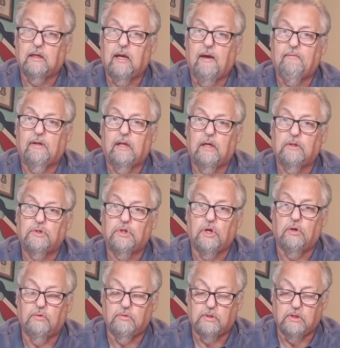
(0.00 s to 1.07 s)
have I not
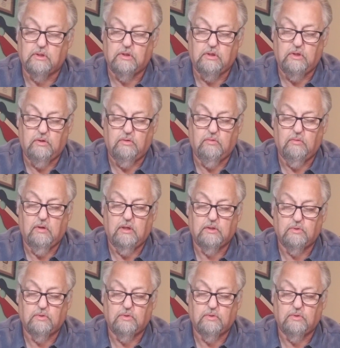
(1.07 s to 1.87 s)
chosen you